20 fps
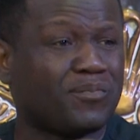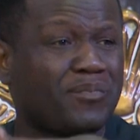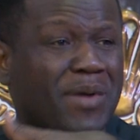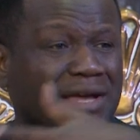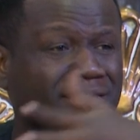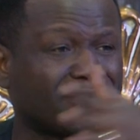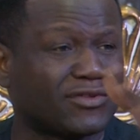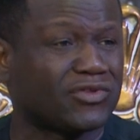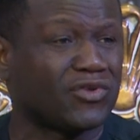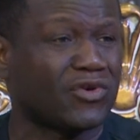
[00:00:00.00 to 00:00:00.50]

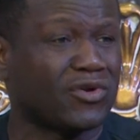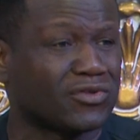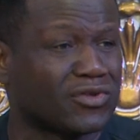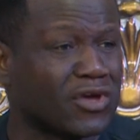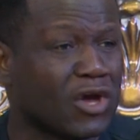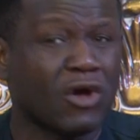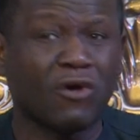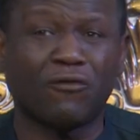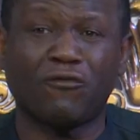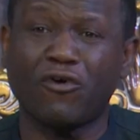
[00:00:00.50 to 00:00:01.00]
pastors,
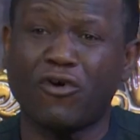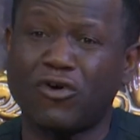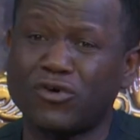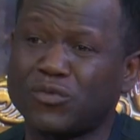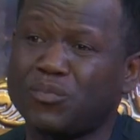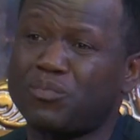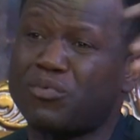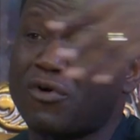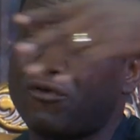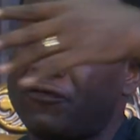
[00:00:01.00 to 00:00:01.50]

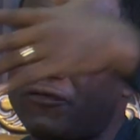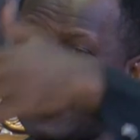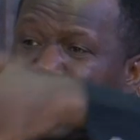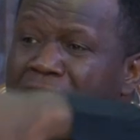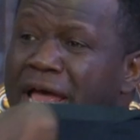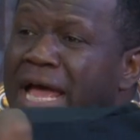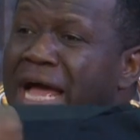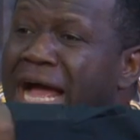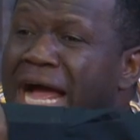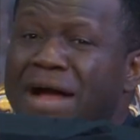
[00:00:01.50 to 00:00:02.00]
false
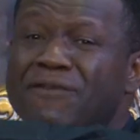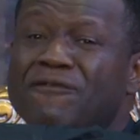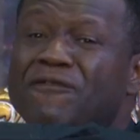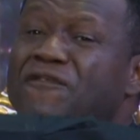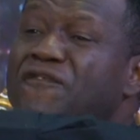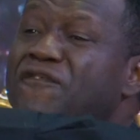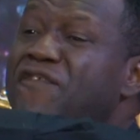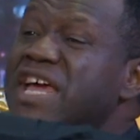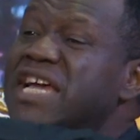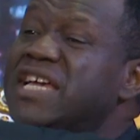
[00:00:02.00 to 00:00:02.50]
prophets, and
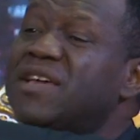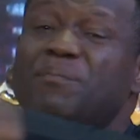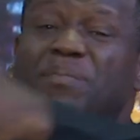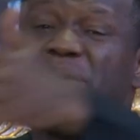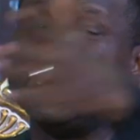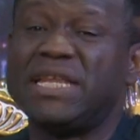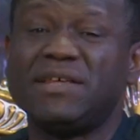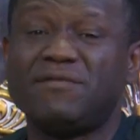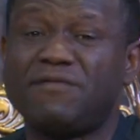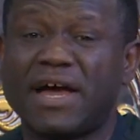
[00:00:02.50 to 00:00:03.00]
fake
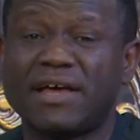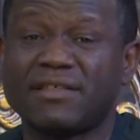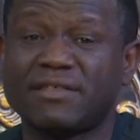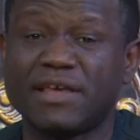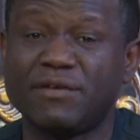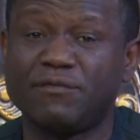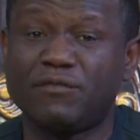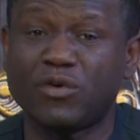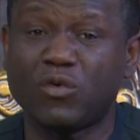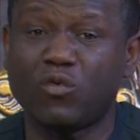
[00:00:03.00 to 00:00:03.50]

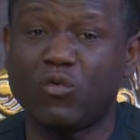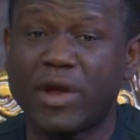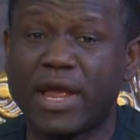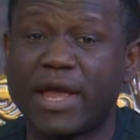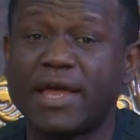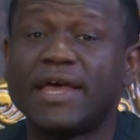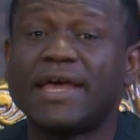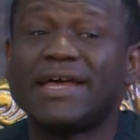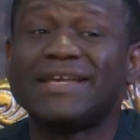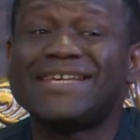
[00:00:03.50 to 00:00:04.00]
believers everywhere,
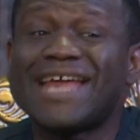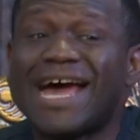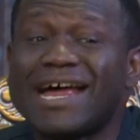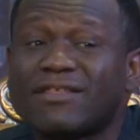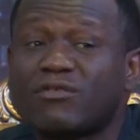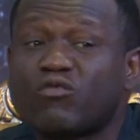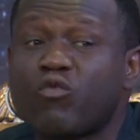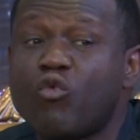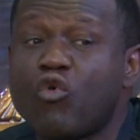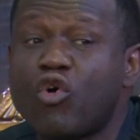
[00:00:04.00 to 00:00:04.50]

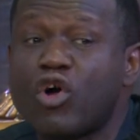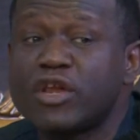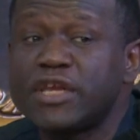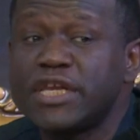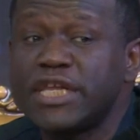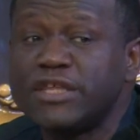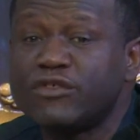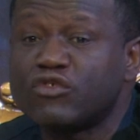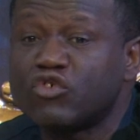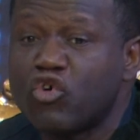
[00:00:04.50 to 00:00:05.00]
that's what
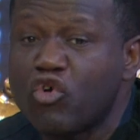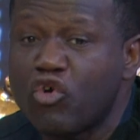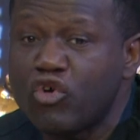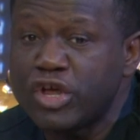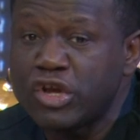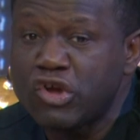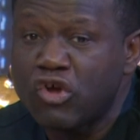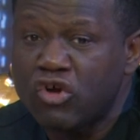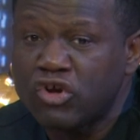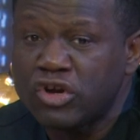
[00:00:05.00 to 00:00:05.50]
is
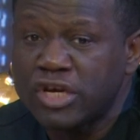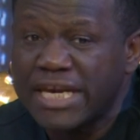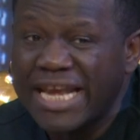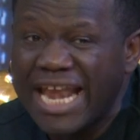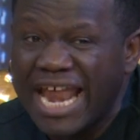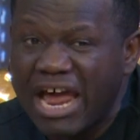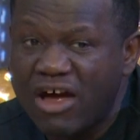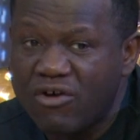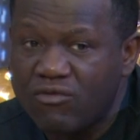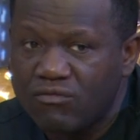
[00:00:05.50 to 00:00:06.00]
going on
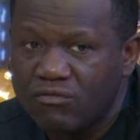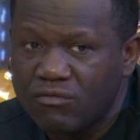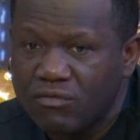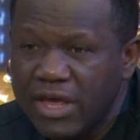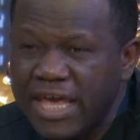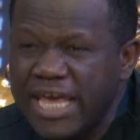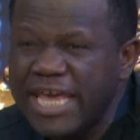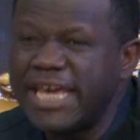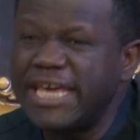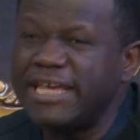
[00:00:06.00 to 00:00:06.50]
now,
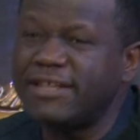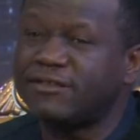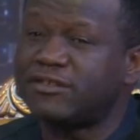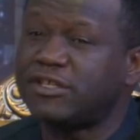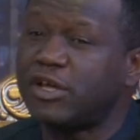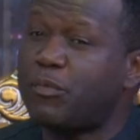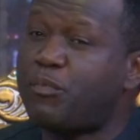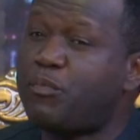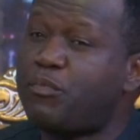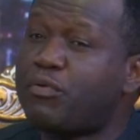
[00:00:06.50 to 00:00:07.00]
is
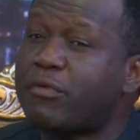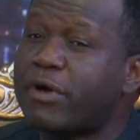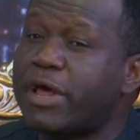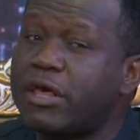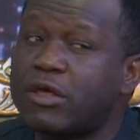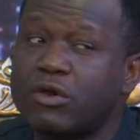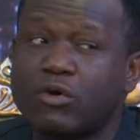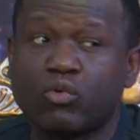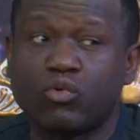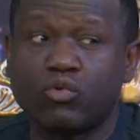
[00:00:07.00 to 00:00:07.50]
the
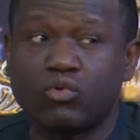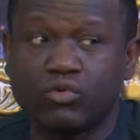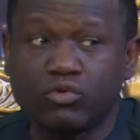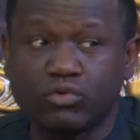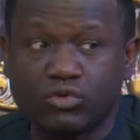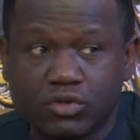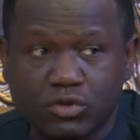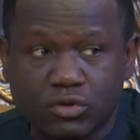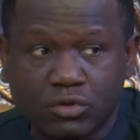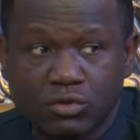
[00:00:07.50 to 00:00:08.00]

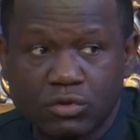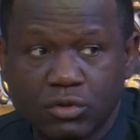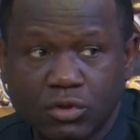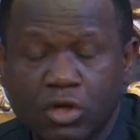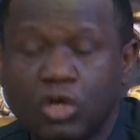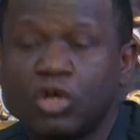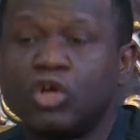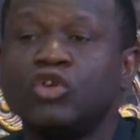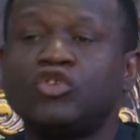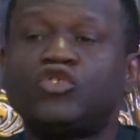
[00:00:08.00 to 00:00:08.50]
prelude
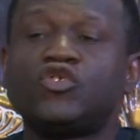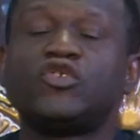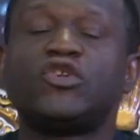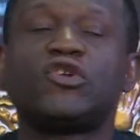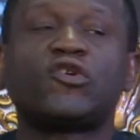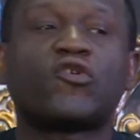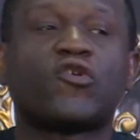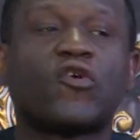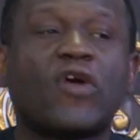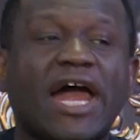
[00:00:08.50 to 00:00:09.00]
to
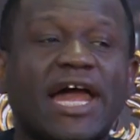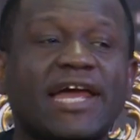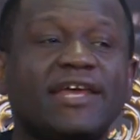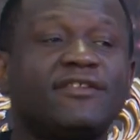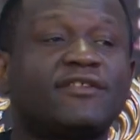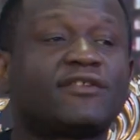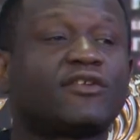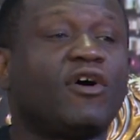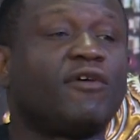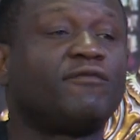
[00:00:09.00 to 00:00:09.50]
the
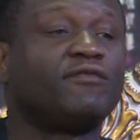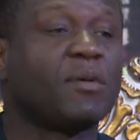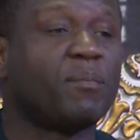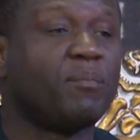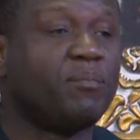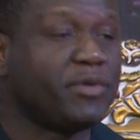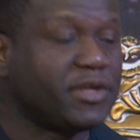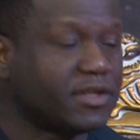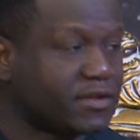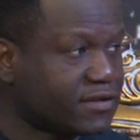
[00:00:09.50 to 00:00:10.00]
rise of the
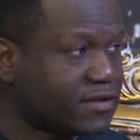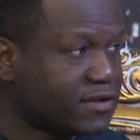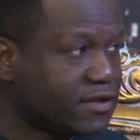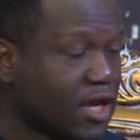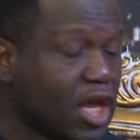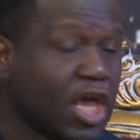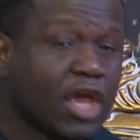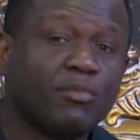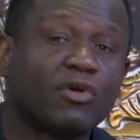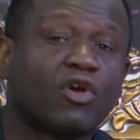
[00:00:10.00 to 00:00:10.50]

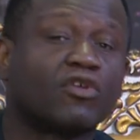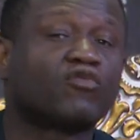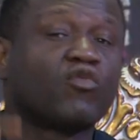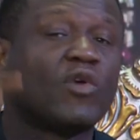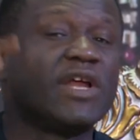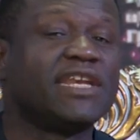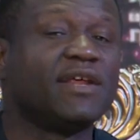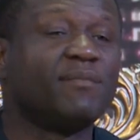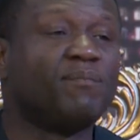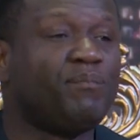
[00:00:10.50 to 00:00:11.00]
beast. Because
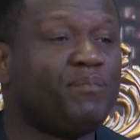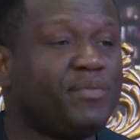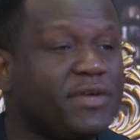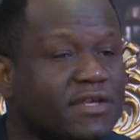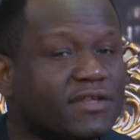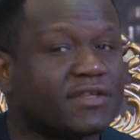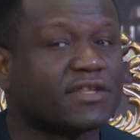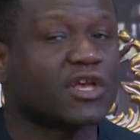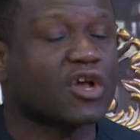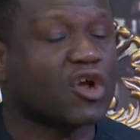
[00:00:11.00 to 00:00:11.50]
when the
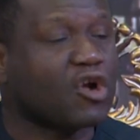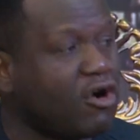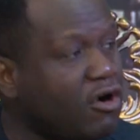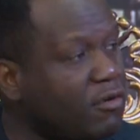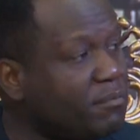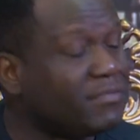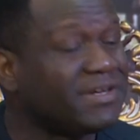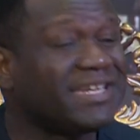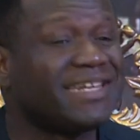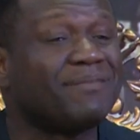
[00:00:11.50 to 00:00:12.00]
beast
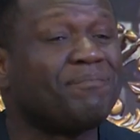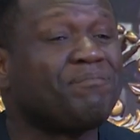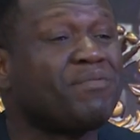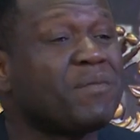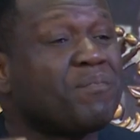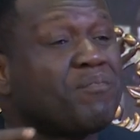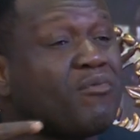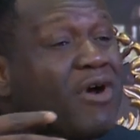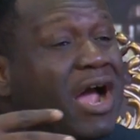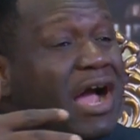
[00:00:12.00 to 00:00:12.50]
comes,
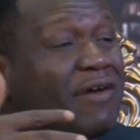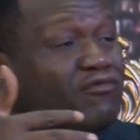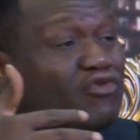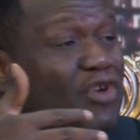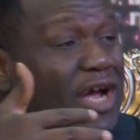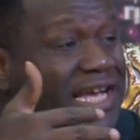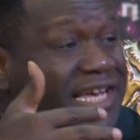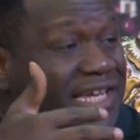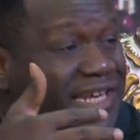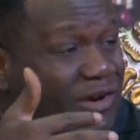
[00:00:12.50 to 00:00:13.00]
people have
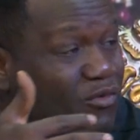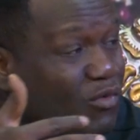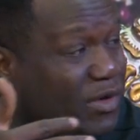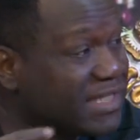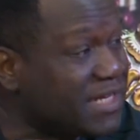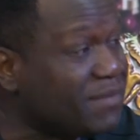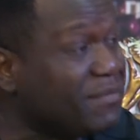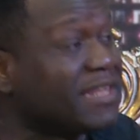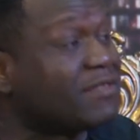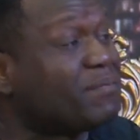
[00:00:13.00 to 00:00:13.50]
to agree
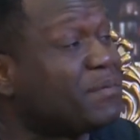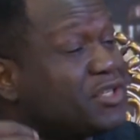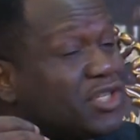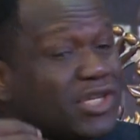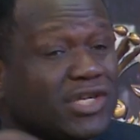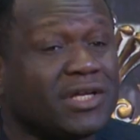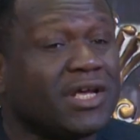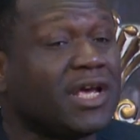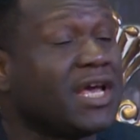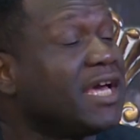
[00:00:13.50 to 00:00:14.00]
with him,
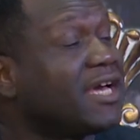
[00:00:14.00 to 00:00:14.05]
especially